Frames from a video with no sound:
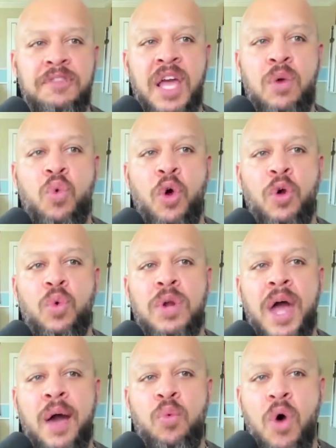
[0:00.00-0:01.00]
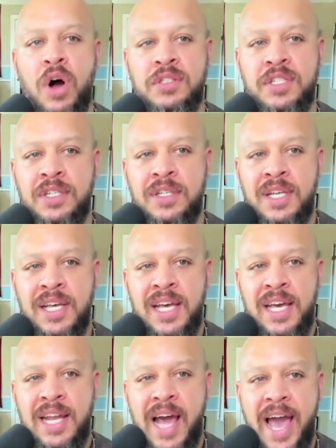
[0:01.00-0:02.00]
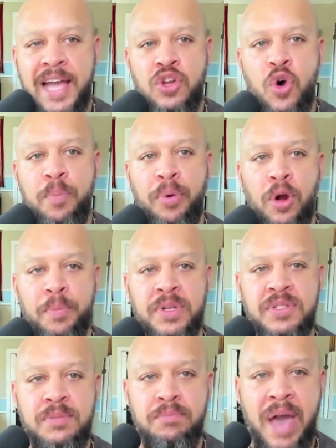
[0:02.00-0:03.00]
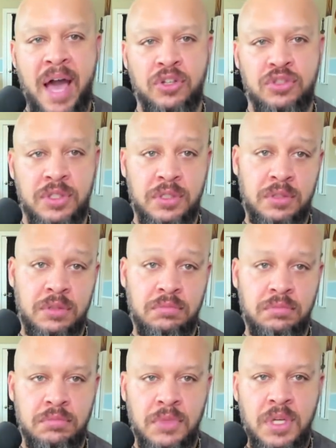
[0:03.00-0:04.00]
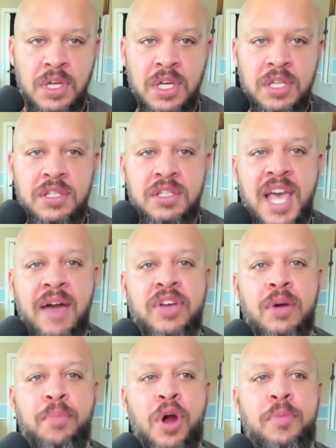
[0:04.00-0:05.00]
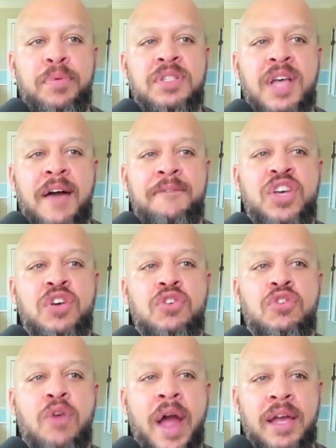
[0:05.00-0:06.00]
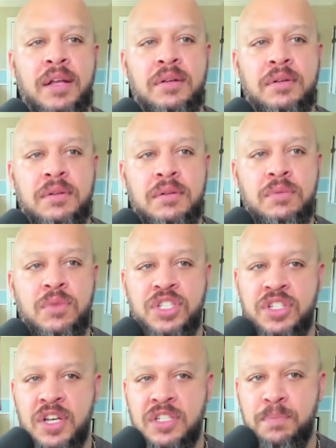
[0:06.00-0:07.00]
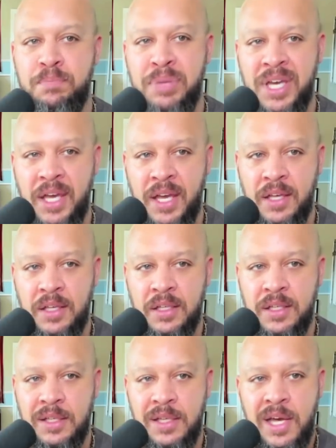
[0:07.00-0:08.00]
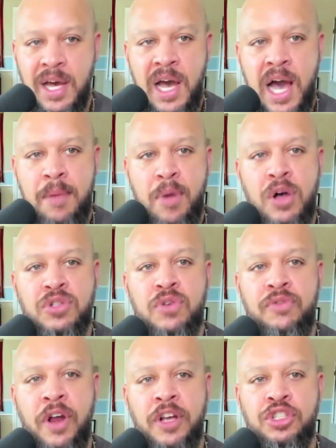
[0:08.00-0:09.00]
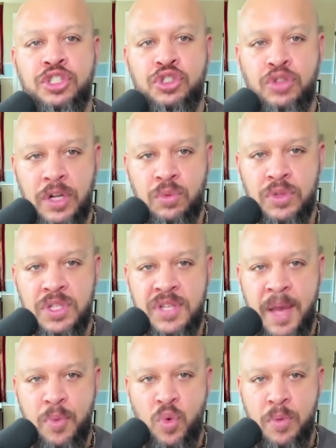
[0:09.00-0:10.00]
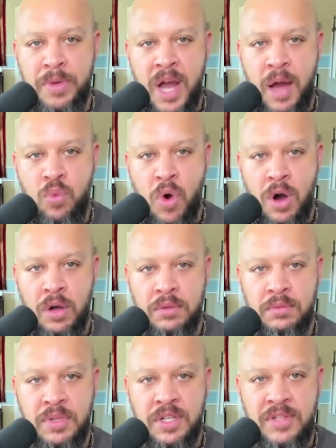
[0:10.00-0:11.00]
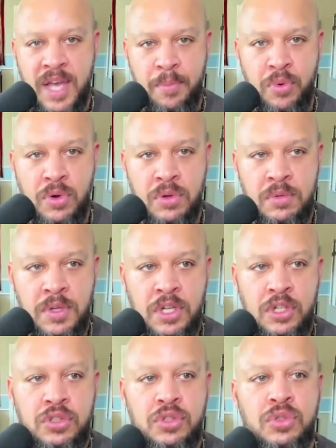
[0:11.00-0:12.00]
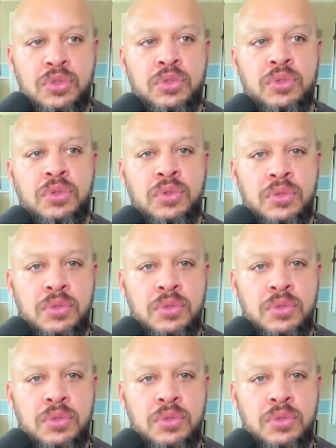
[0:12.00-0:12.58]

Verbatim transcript: they weren't what I wanted and I had no purpose and boundaries. Since having a purpose, I feel great with just being. I'm also very strict with the type of woman I want. Example, to